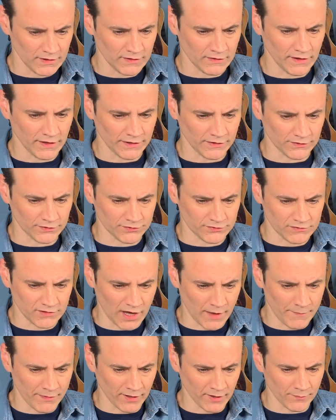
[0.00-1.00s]
like you're
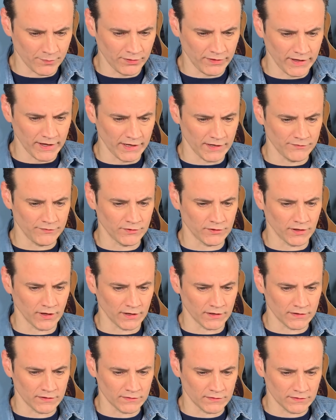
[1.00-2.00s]
scraping a plate if you're
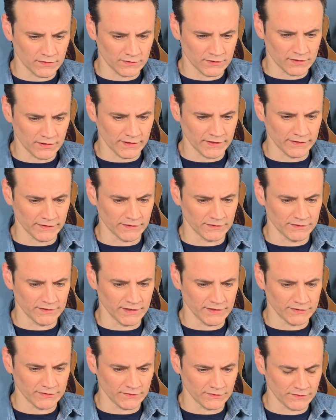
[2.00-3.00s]
like cleaning your
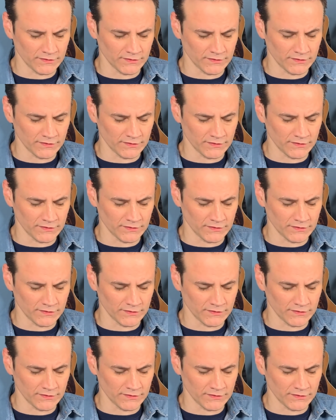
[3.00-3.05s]
dishes.